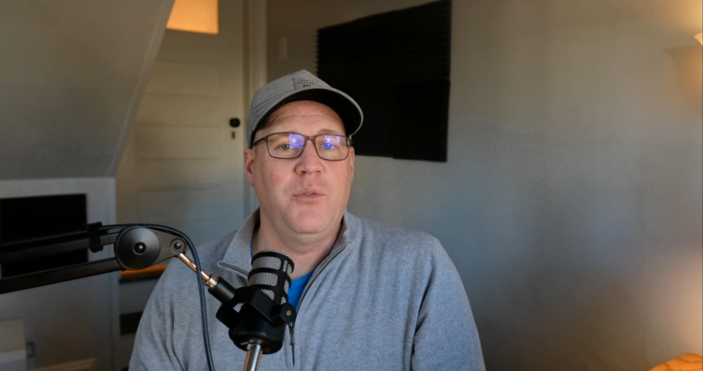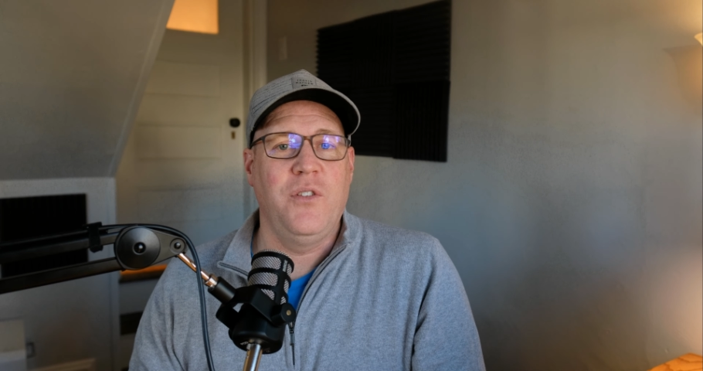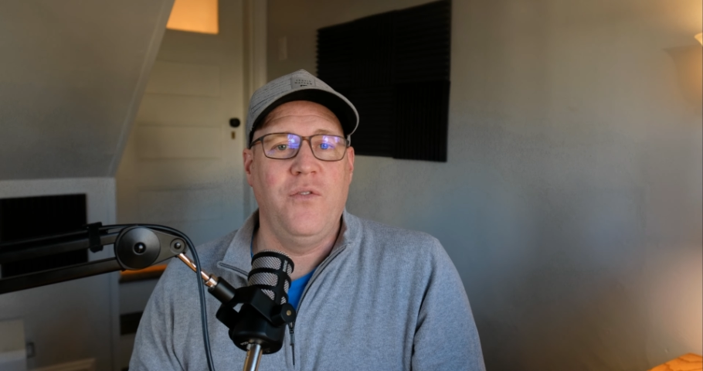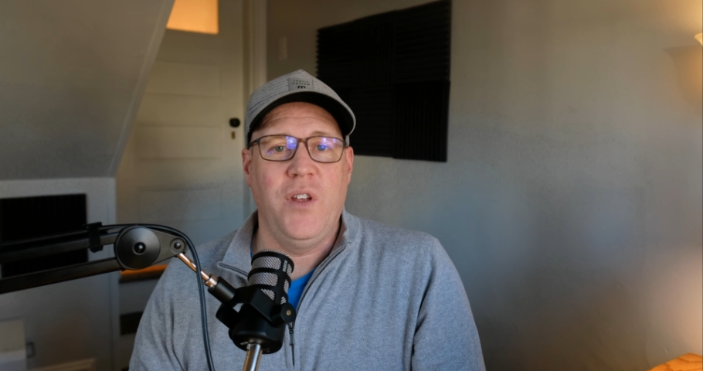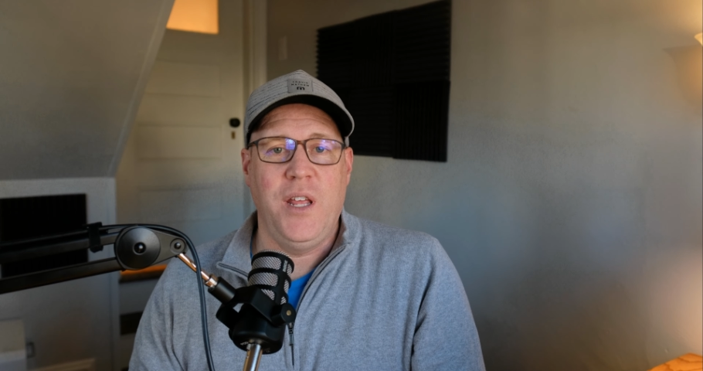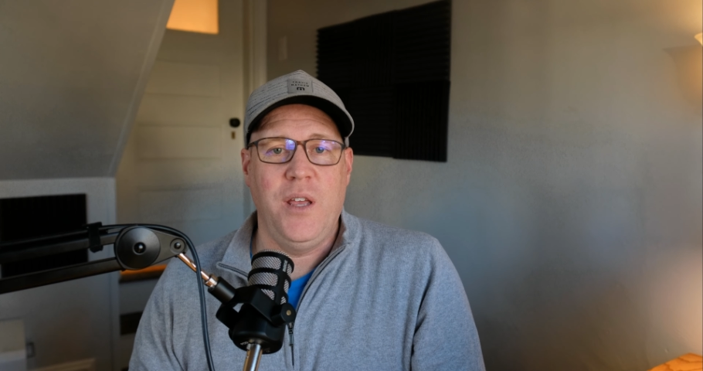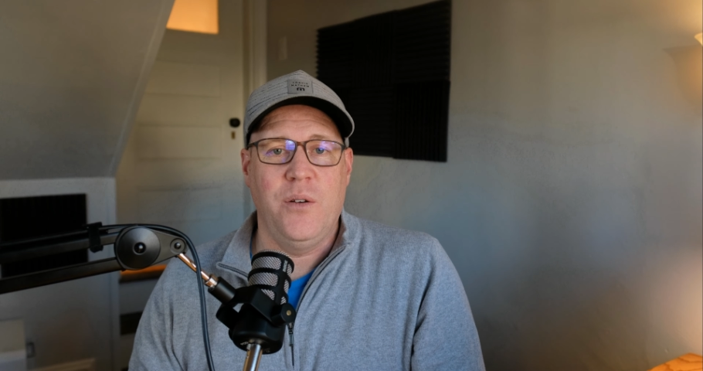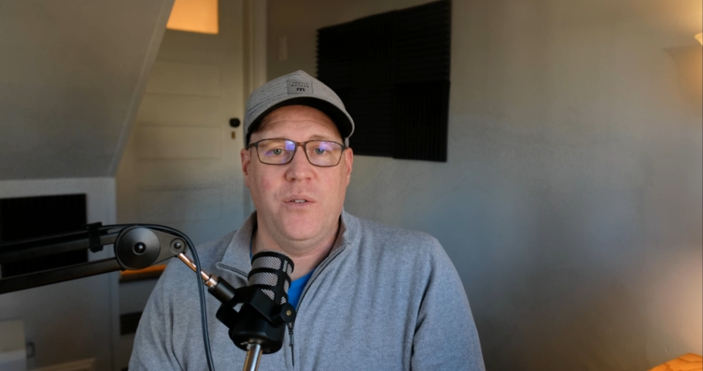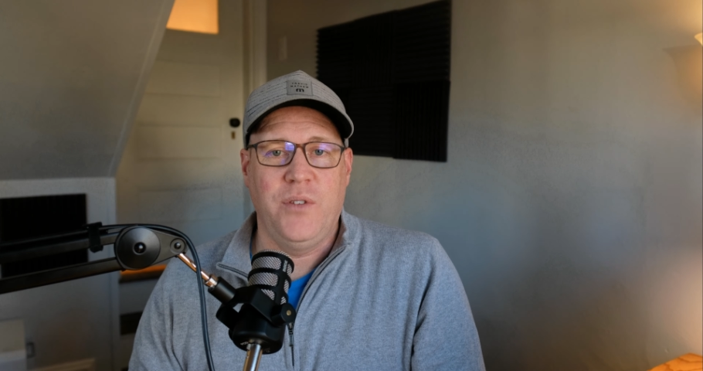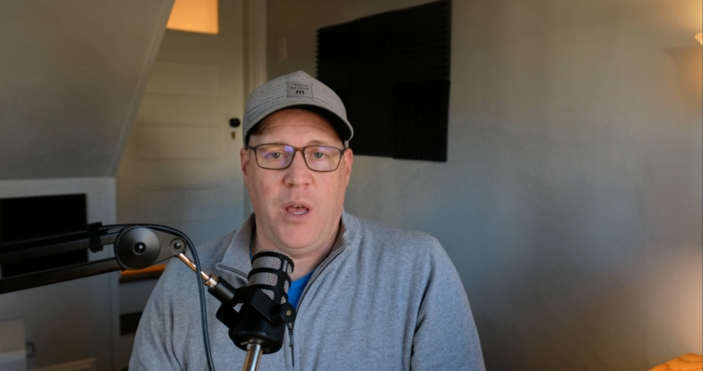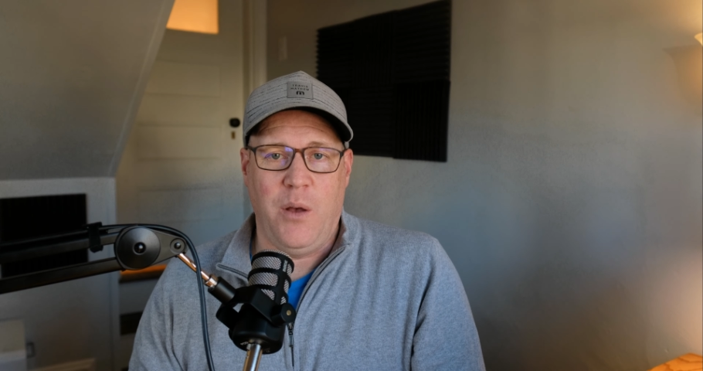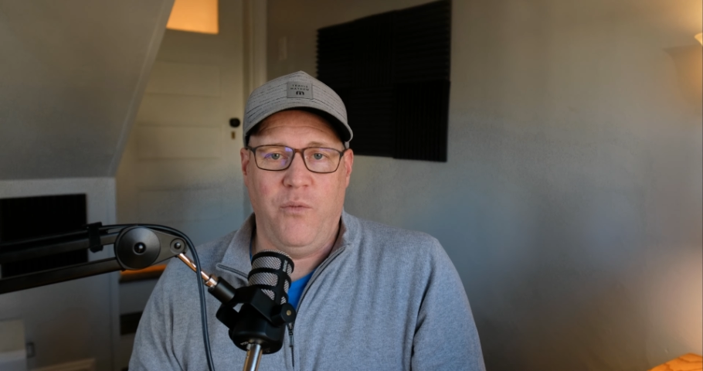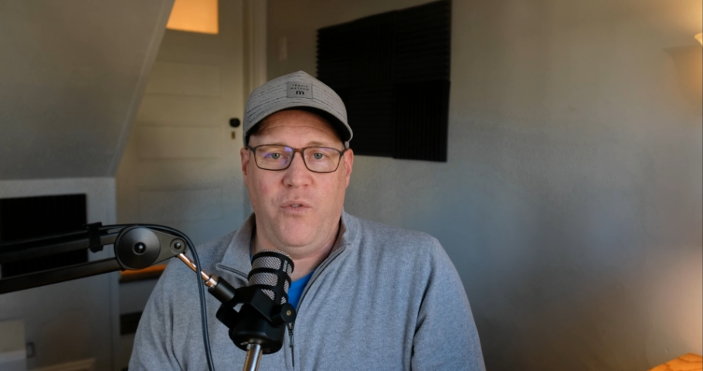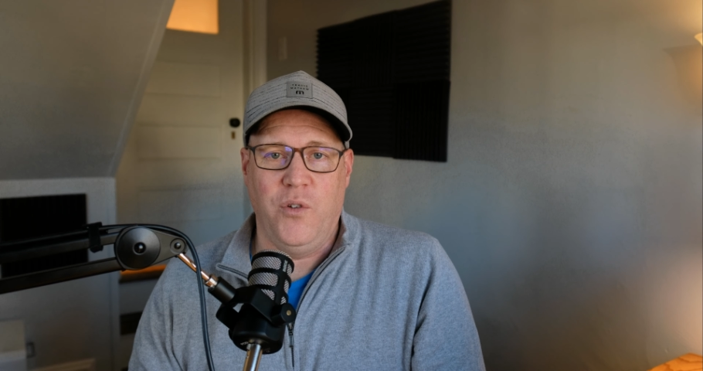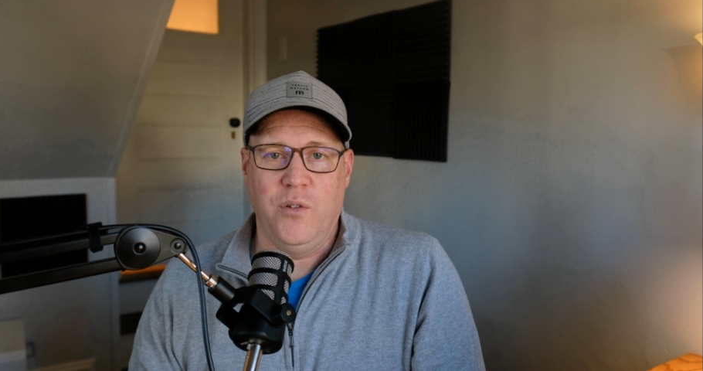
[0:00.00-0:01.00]
of videos
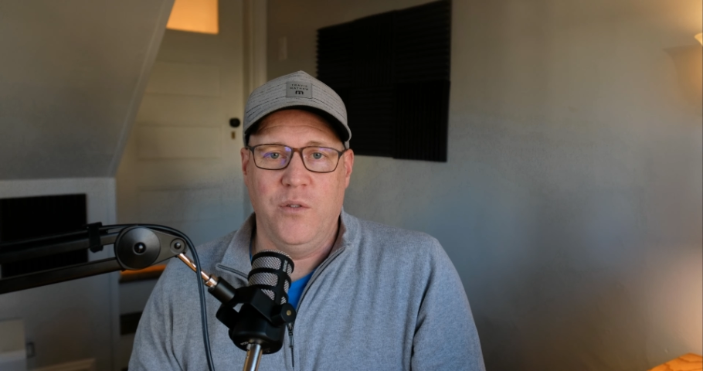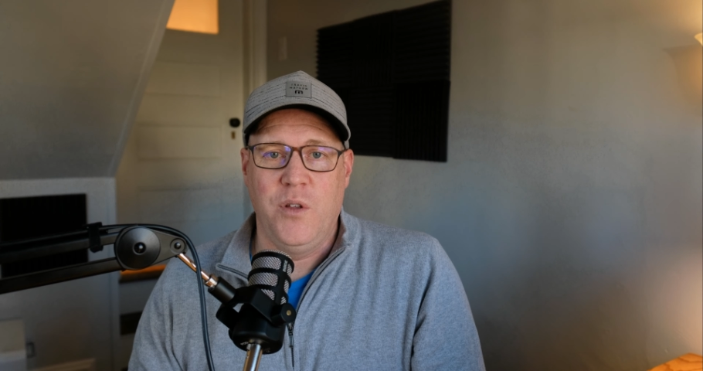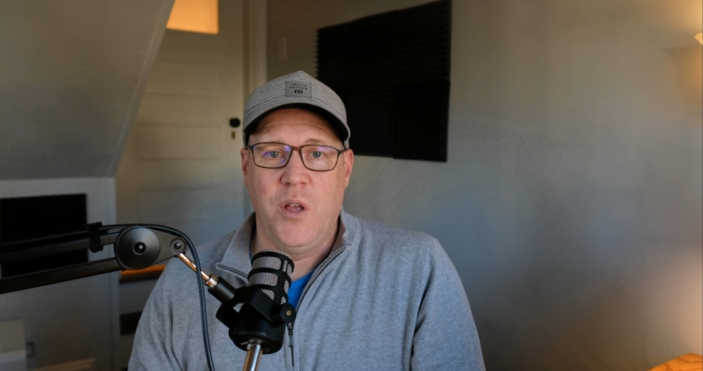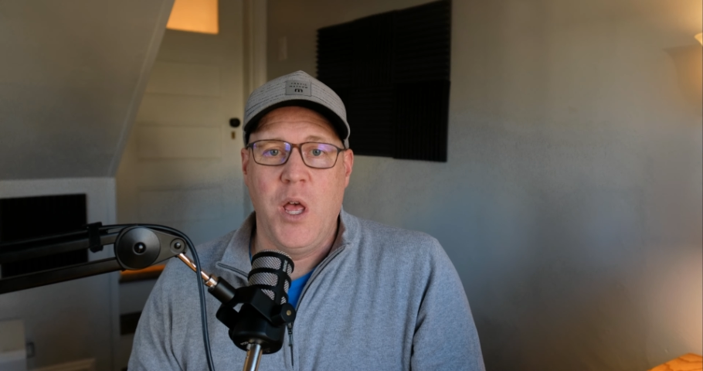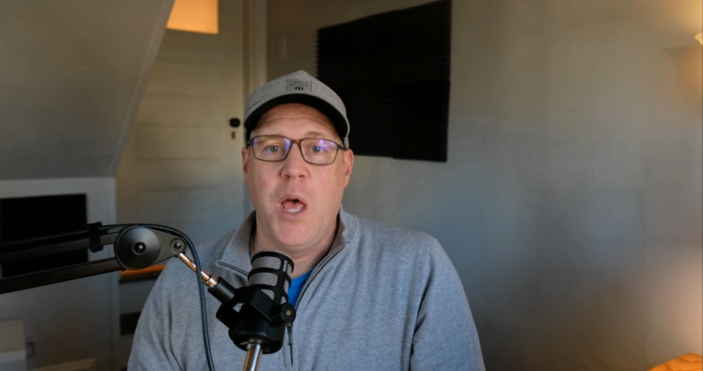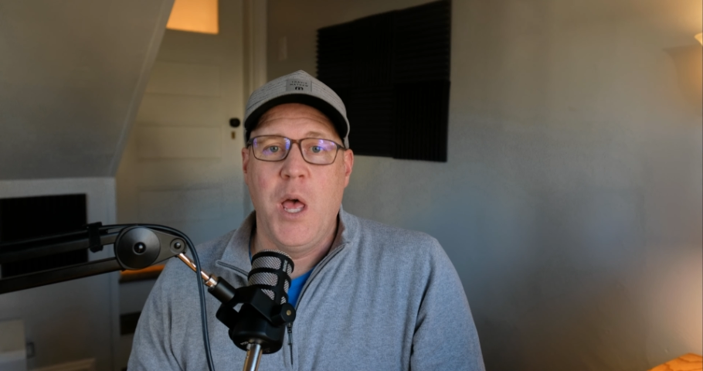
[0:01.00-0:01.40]
helpful,